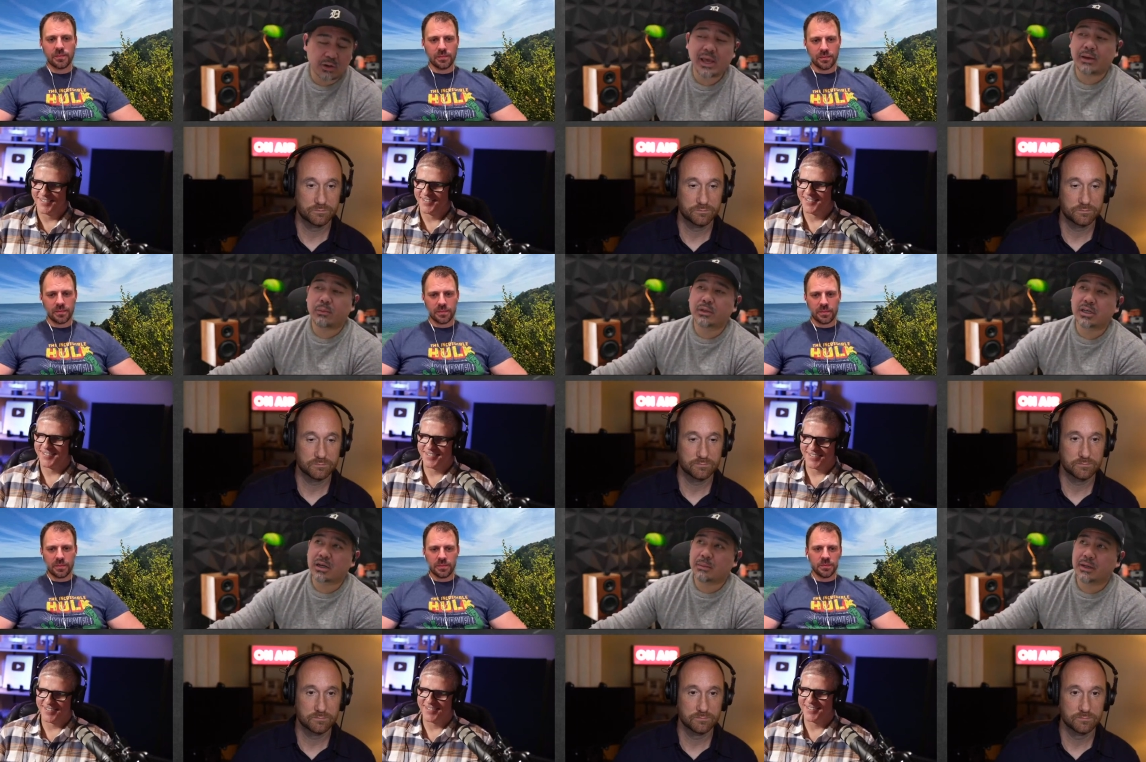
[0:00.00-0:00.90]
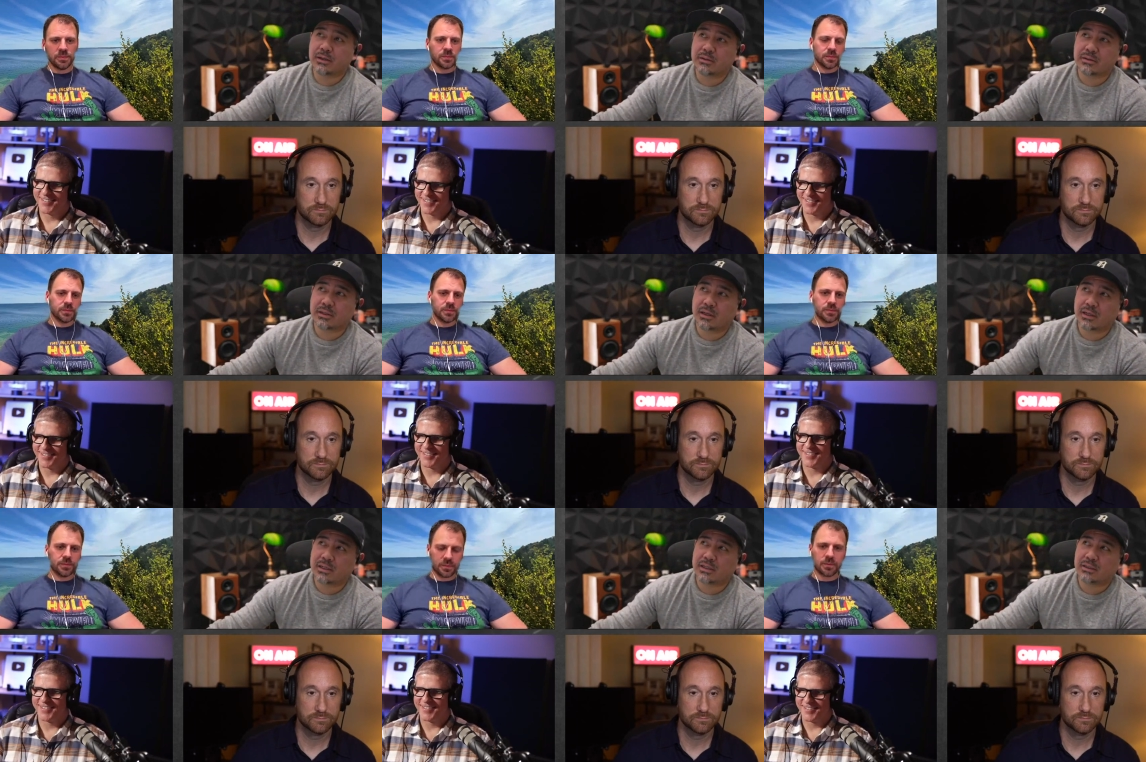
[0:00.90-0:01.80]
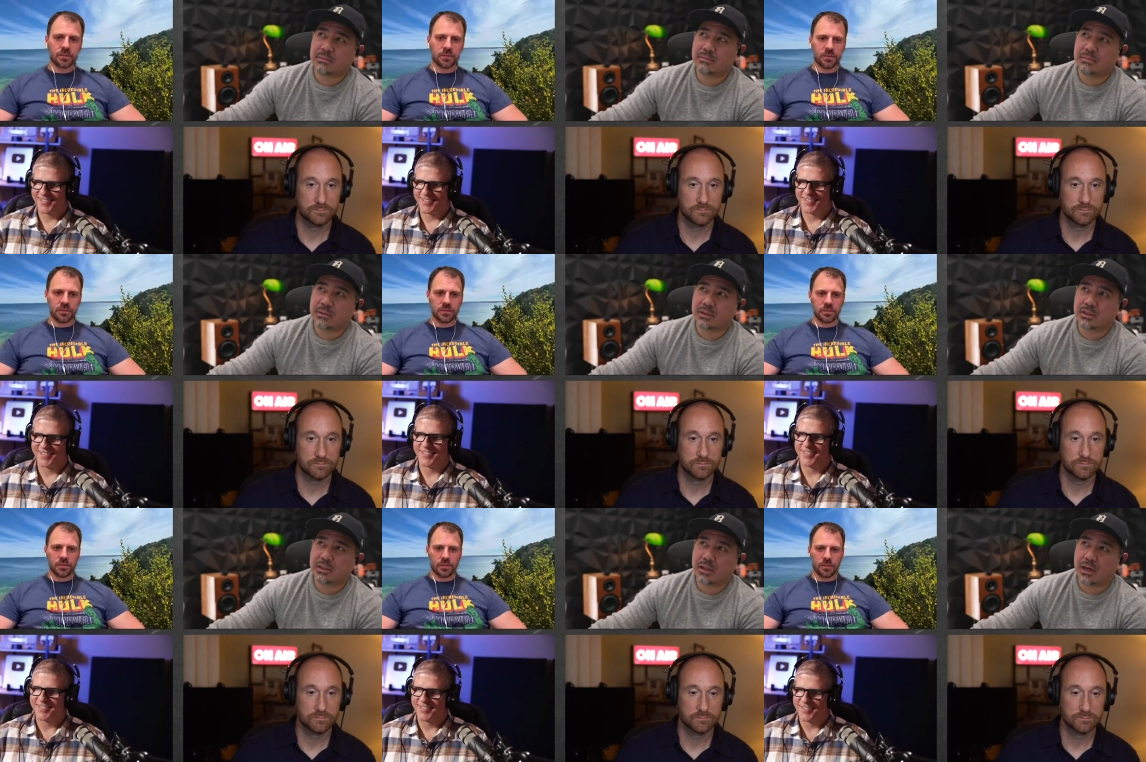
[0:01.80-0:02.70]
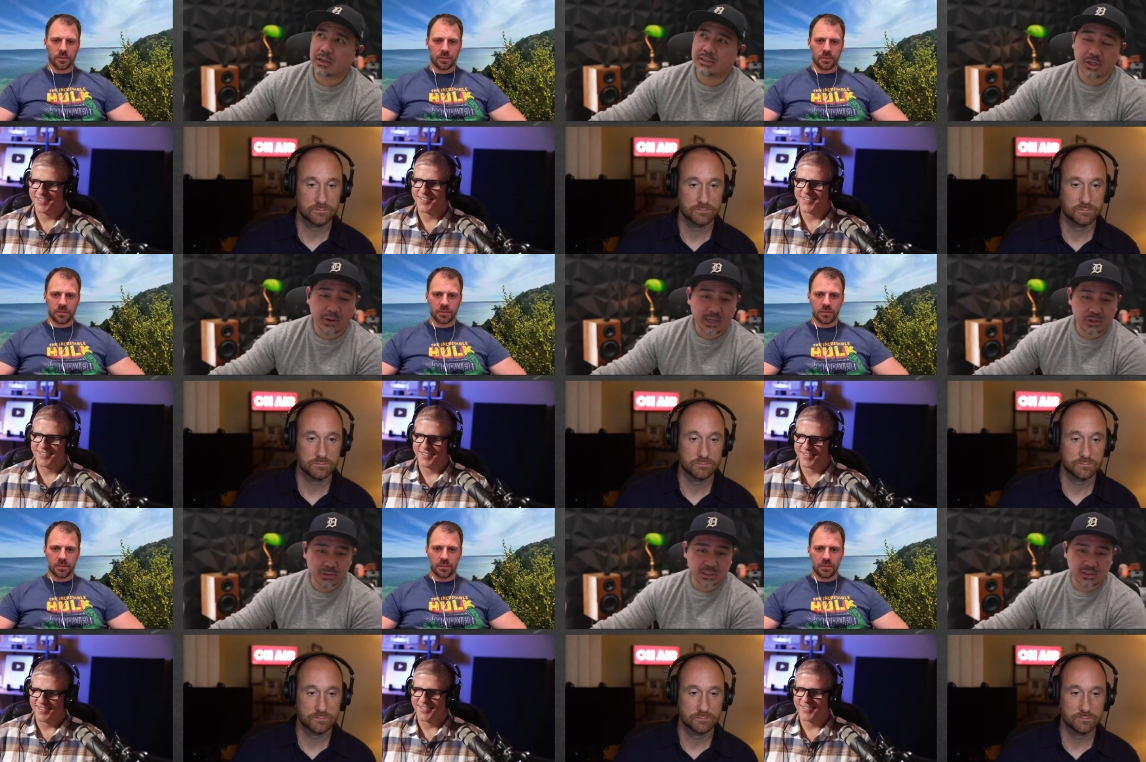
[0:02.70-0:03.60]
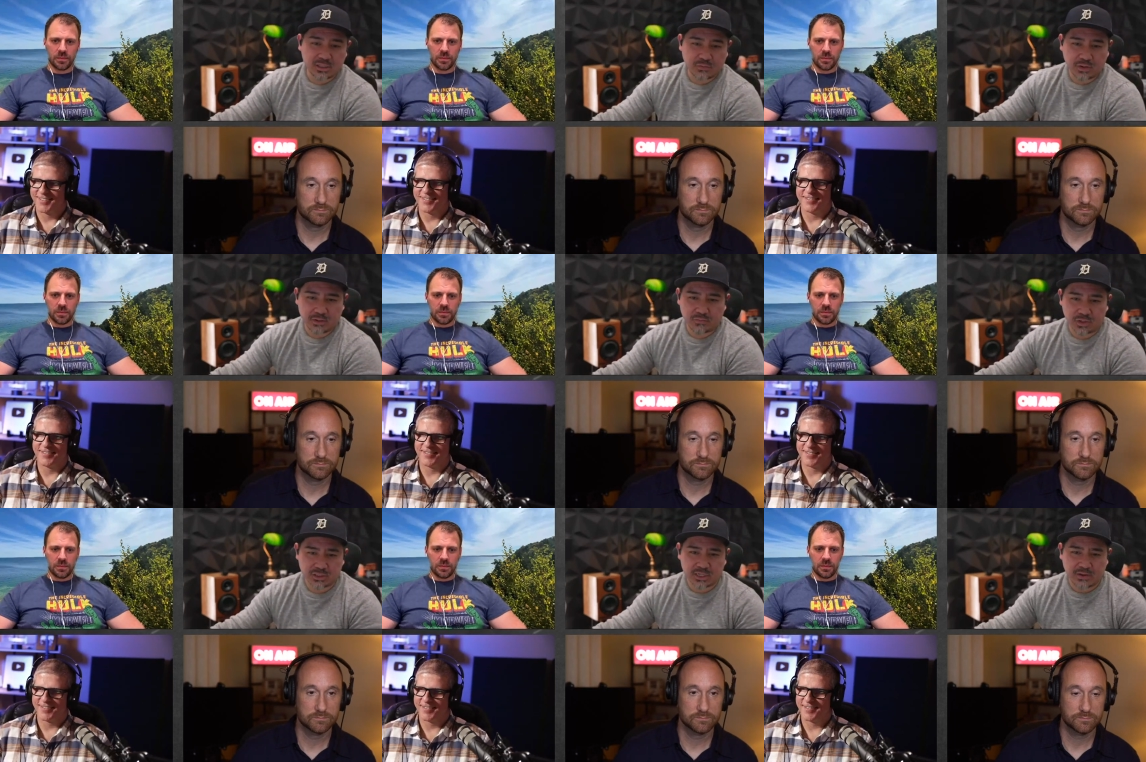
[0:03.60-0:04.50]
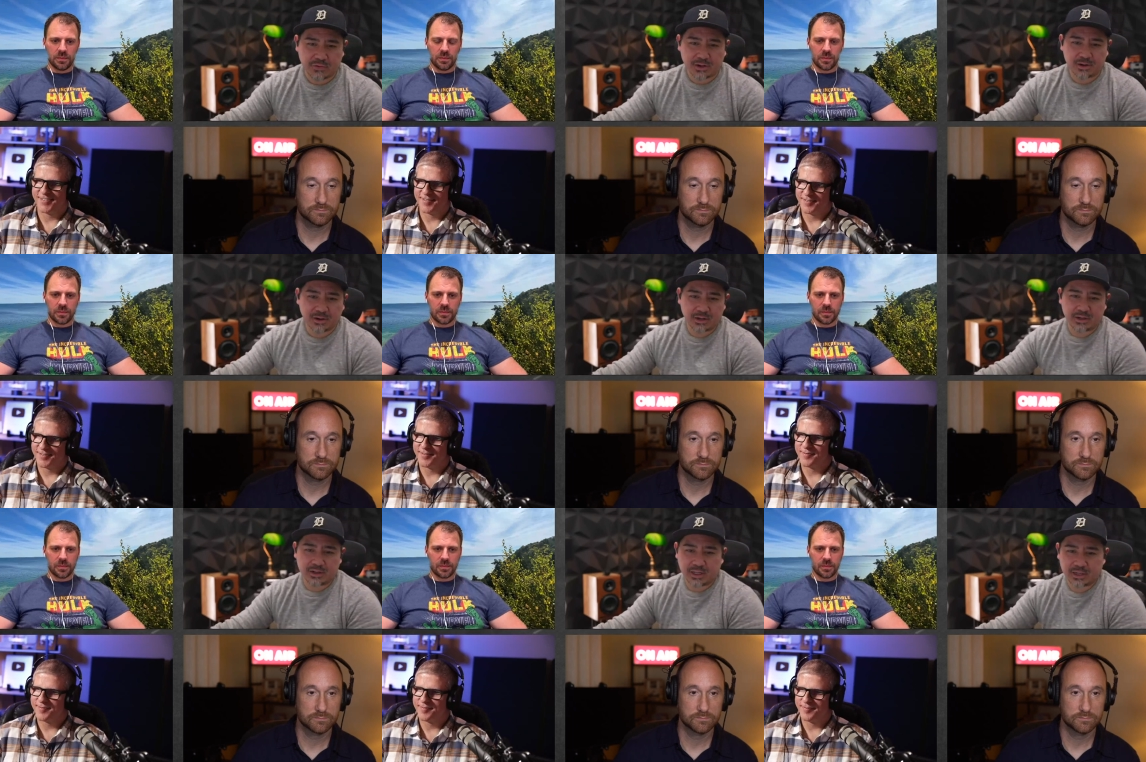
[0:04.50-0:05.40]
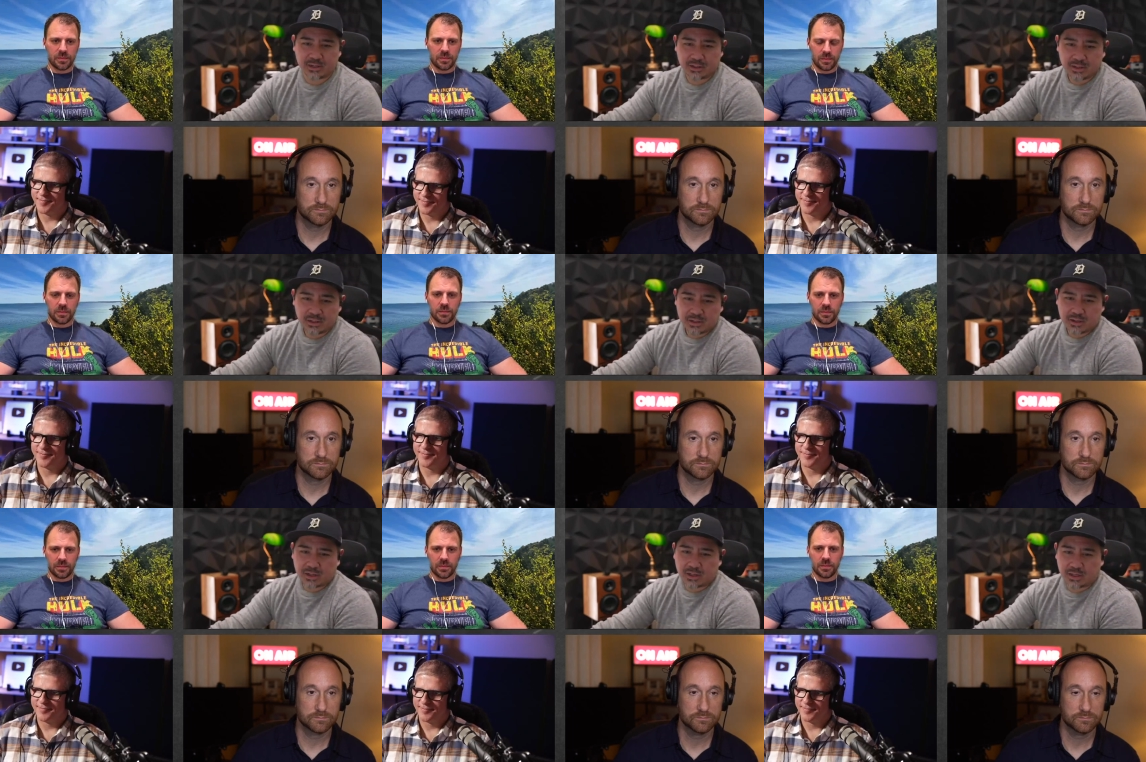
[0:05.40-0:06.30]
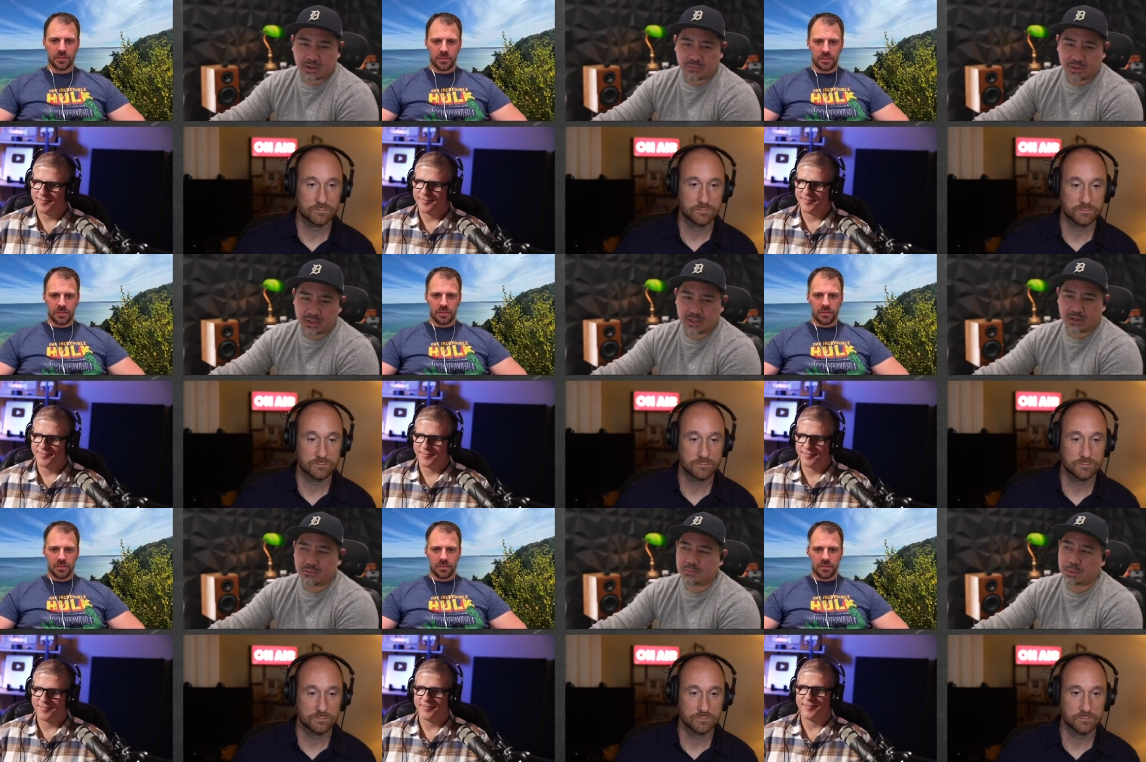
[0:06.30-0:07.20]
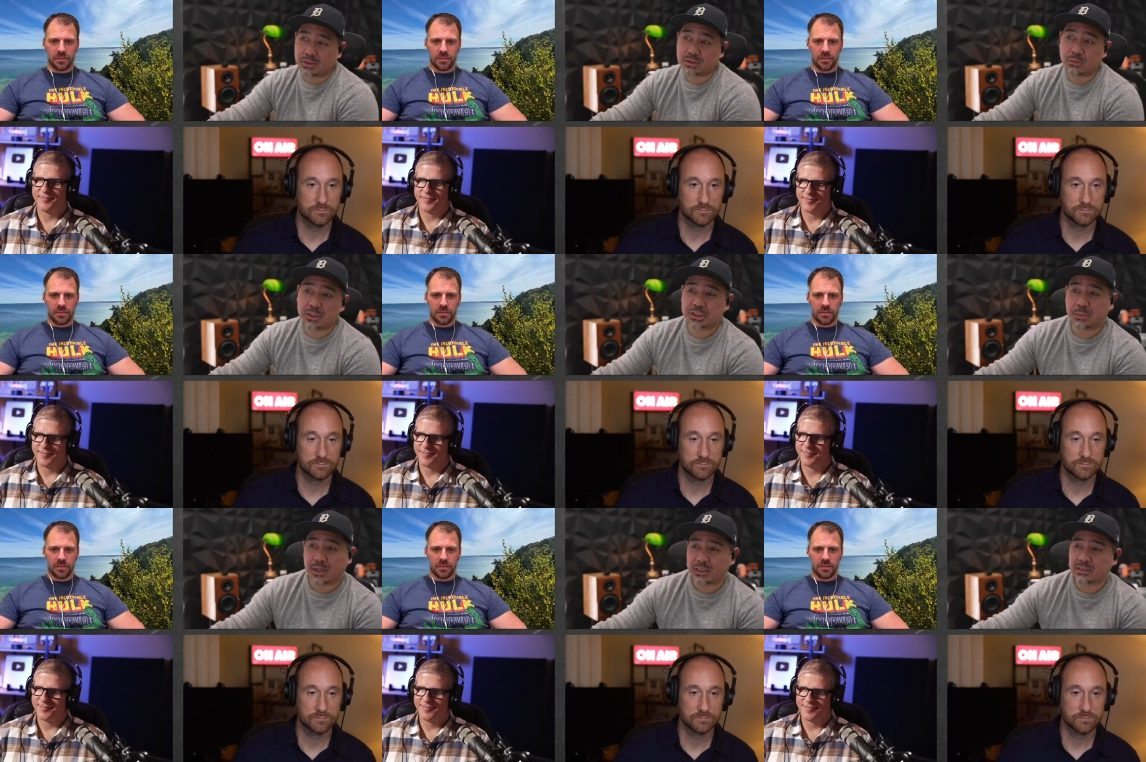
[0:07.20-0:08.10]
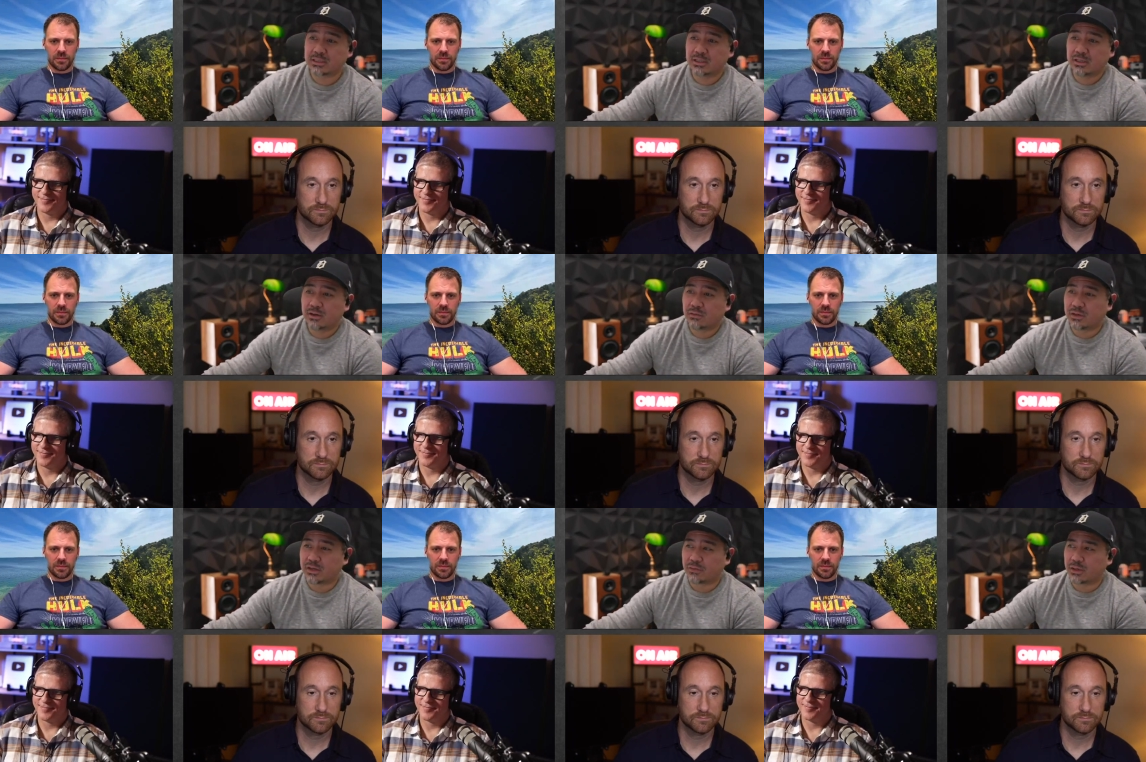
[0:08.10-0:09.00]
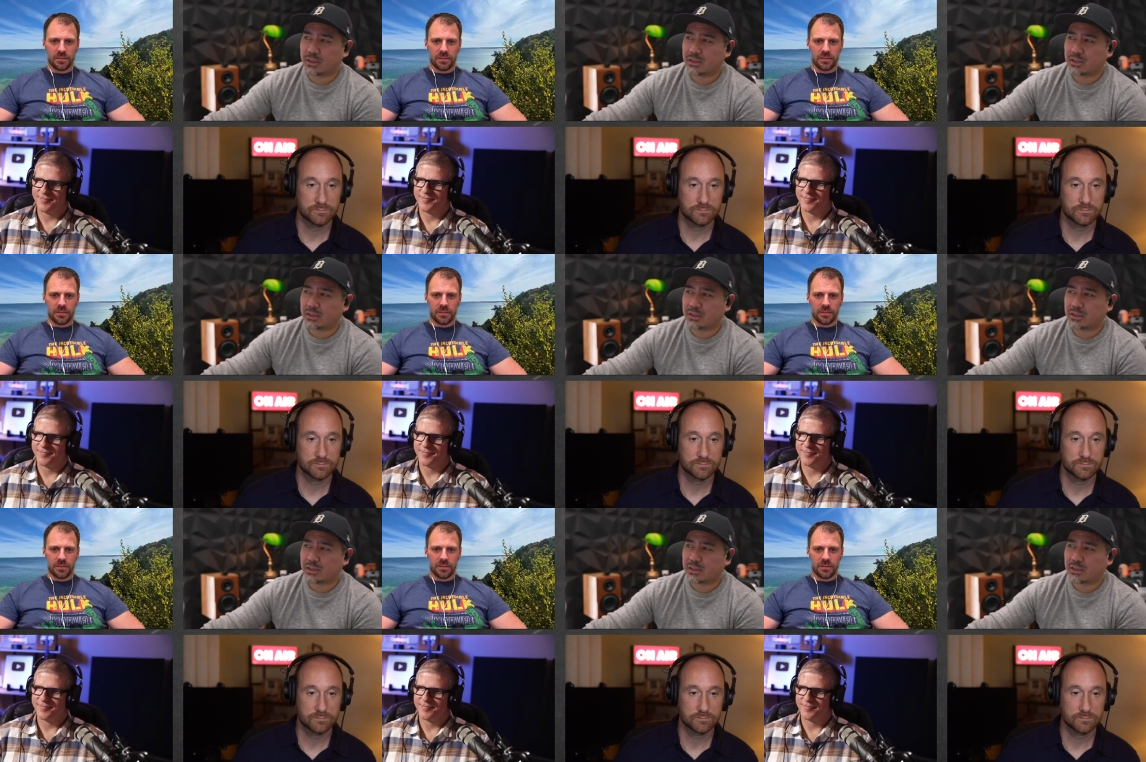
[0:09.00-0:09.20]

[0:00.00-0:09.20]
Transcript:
Speaker 1: Oh yeah, we're talking about um, uh, Dirac using different version F I R and, and uh, infinite impulse response for different